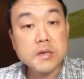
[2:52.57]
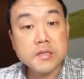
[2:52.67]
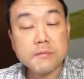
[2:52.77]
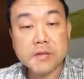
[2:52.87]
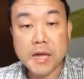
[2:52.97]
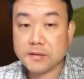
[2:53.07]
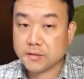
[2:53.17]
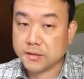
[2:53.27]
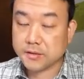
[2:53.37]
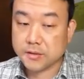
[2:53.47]

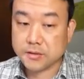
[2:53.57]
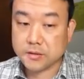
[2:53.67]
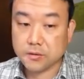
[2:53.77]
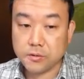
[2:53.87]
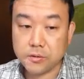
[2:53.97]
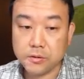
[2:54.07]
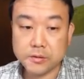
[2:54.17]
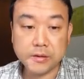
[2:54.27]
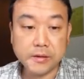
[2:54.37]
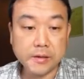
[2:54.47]
Sometimes this is
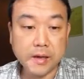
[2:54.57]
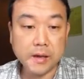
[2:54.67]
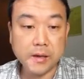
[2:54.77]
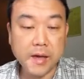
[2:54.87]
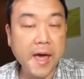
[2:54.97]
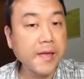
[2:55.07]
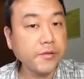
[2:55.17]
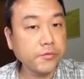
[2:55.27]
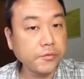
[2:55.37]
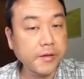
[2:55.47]
called a
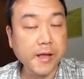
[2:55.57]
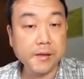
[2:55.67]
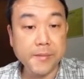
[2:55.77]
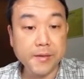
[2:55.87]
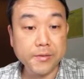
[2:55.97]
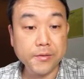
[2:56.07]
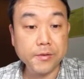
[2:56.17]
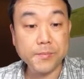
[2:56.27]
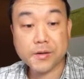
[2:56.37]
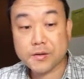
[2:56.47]
head to tail
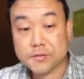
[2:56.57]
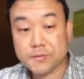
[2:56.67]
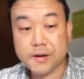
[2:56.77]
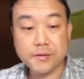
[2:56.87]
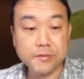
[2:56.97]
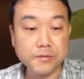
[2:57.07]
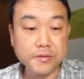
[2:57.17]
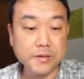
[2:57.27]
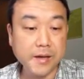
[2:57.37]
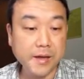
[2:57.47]
method because what it
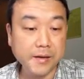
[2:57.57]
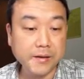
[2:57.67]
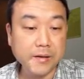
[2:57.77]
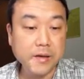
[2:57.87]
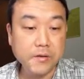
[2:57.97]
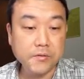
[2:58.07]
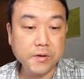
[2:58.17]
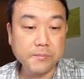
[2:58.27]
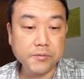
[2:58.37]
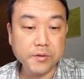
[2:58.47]
looks like. You
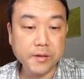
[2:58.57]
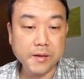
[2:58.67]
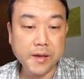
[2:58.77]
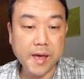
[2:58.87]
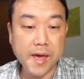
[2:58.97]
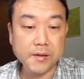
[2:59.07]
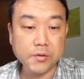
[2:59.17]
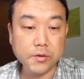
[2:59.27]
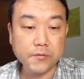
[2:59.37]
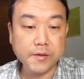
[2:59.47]
are putting head
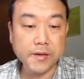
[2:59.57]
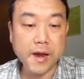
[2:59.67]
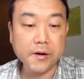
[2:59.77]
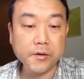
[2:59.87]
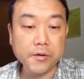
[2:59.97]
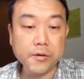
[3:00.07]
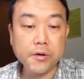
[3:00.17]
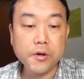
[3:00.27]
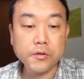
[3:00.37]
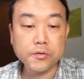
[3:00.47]
of the arrow
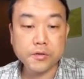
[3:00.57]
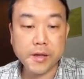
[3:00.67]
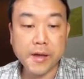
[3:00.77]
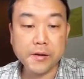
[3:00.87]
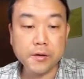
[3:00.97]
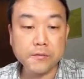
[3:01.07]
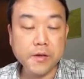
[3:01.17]
to tail of